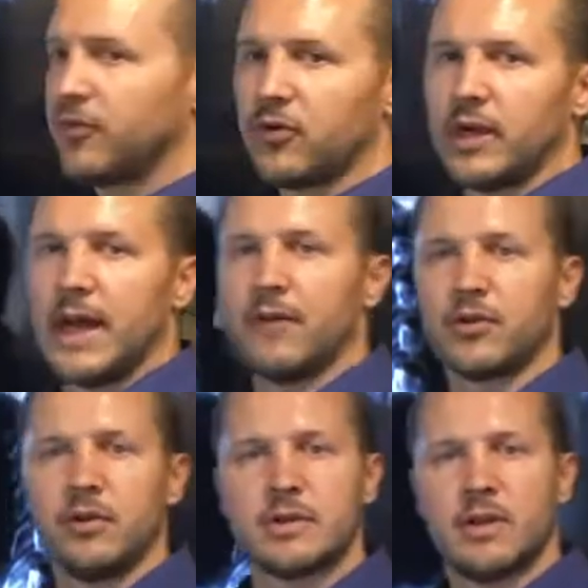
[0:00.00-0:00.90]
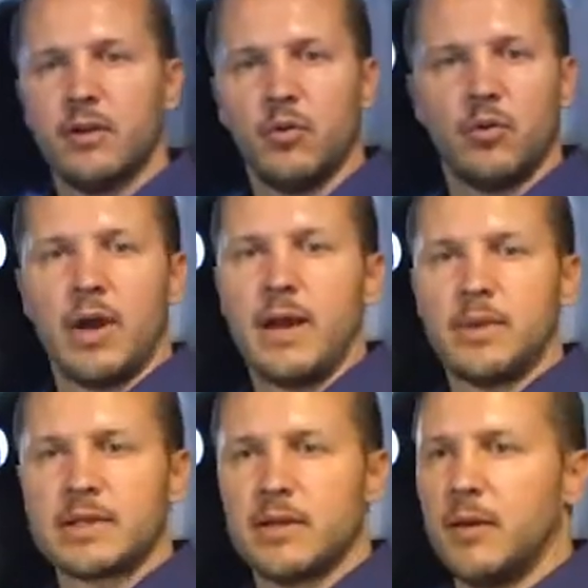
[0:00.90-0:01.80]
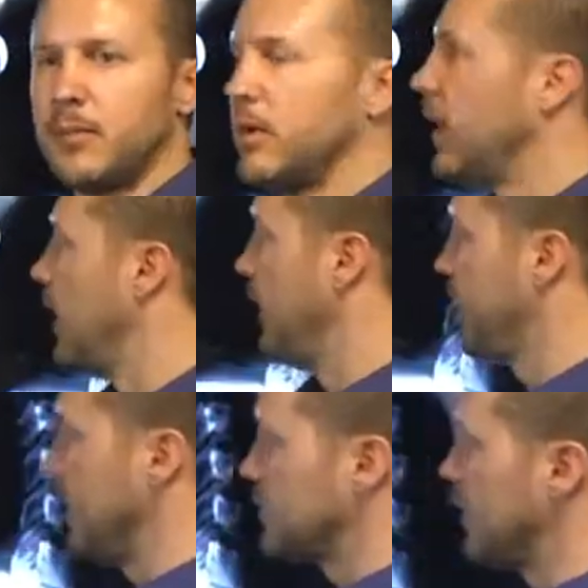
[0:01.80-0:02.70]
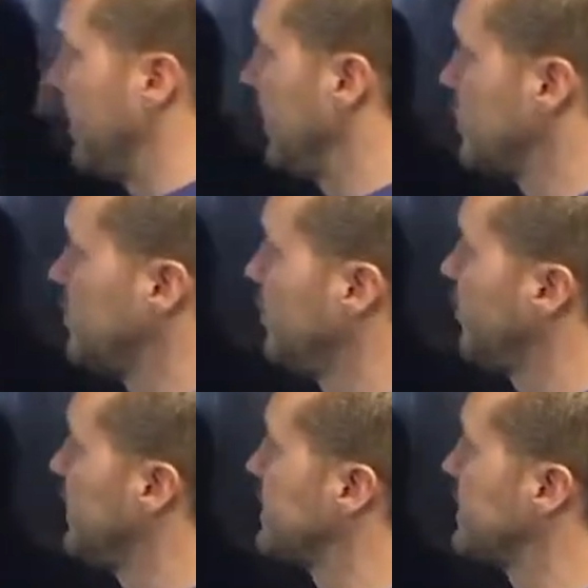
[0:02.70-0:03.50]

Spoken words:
before and afters, and then we'll wrap this up. I've got, I think, 2-3